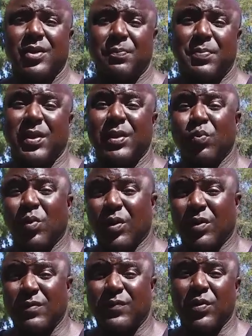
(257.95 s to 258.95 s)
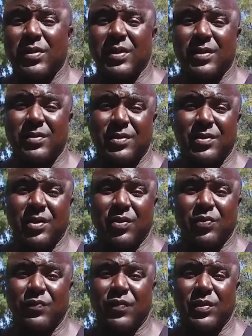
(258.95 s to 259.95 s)
You put in work for the, you
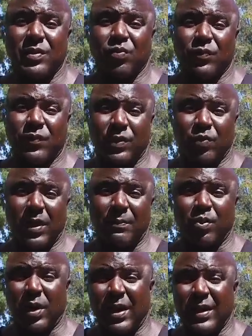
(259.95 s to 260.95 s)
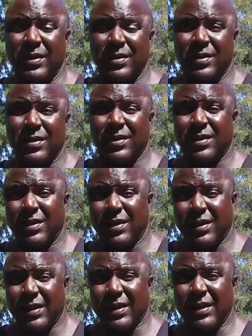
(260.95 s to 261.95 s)
know, for the for the White Pride,
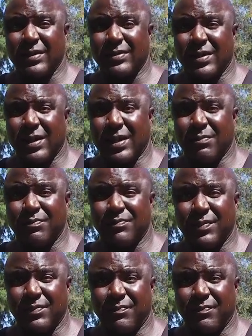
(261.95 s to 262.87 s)
and um,